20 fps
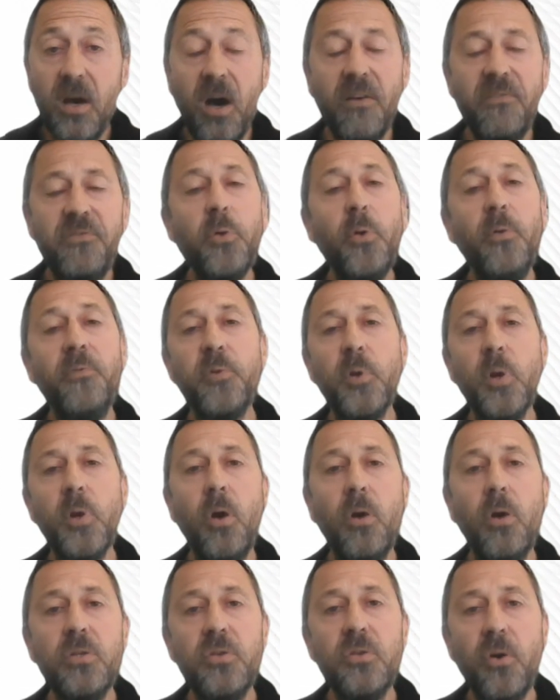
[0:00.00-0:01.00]
I've thought for a
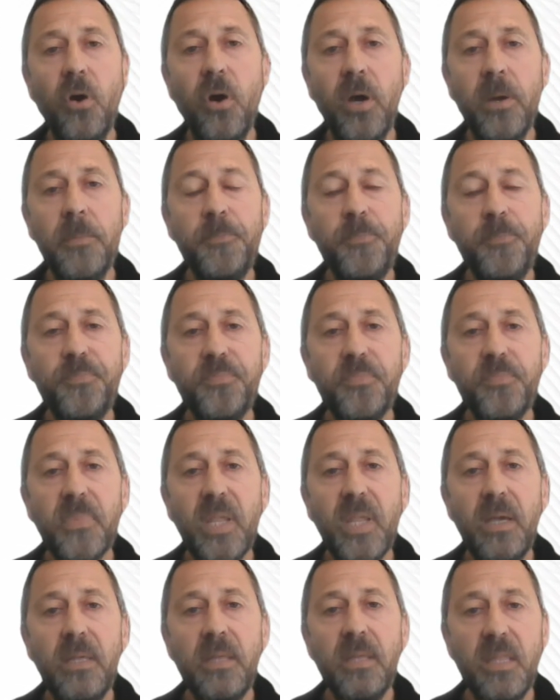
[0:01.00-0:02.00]
long time
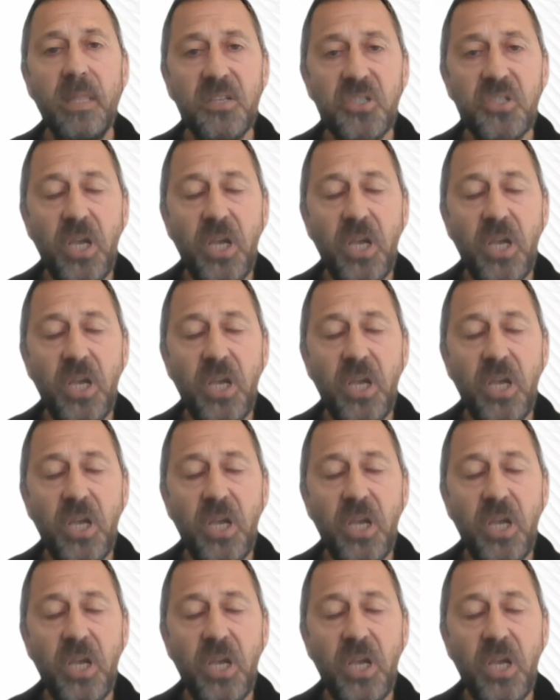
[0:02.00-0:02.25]
that the